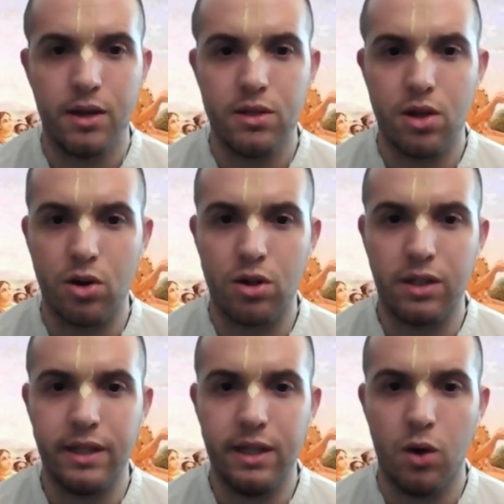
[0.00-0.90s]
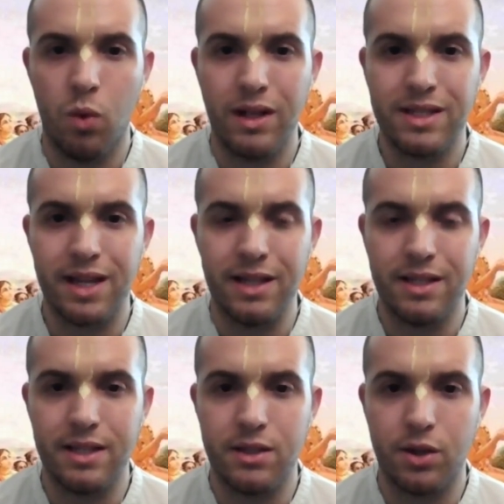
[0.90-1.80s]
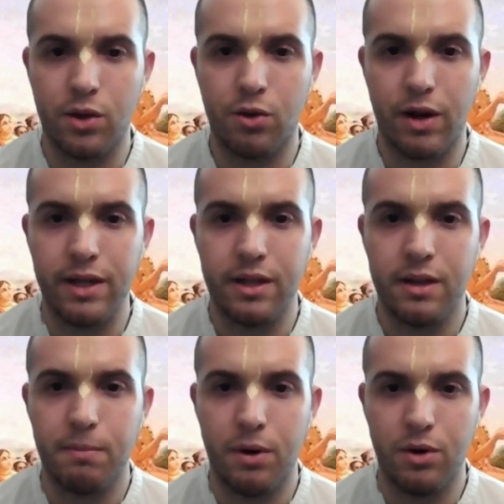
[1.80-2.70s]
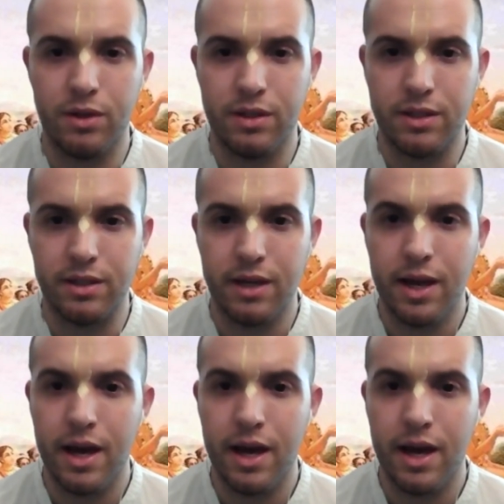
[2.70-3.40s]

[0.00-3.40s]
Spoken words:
certainly one senses the great potency